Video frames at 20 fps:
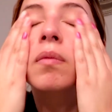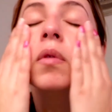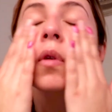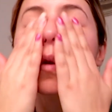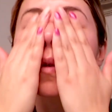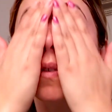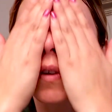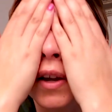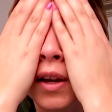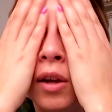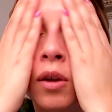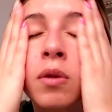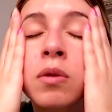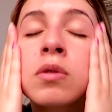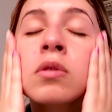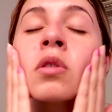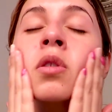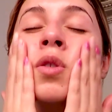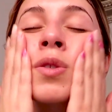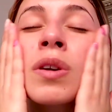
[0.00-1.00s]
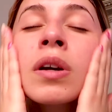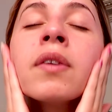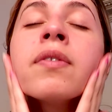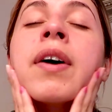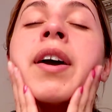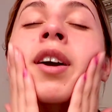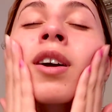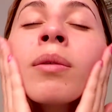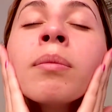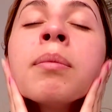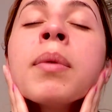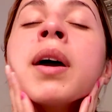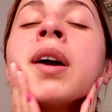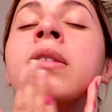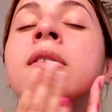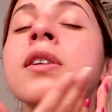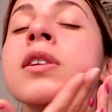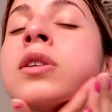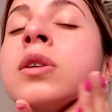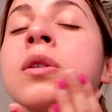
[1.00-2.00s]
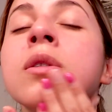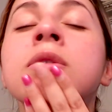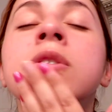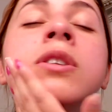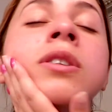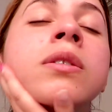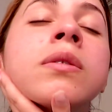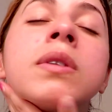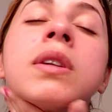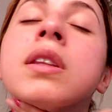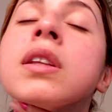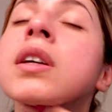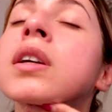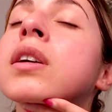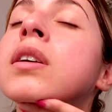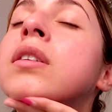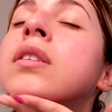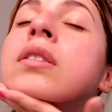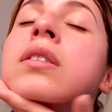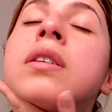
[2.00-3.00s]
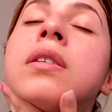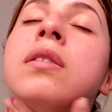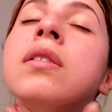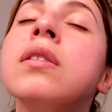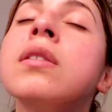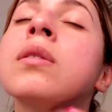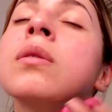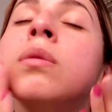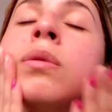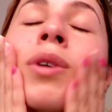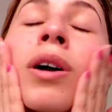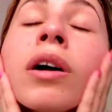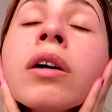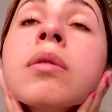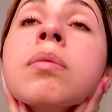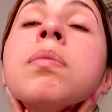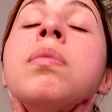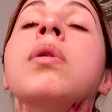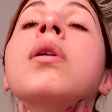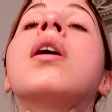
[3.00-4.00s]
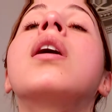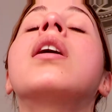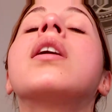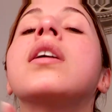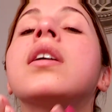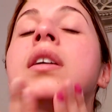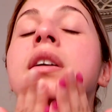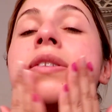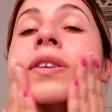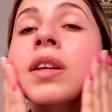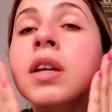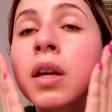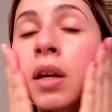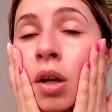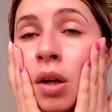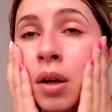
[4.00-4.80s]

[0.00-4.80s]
if I combine the toner with like the wrong product,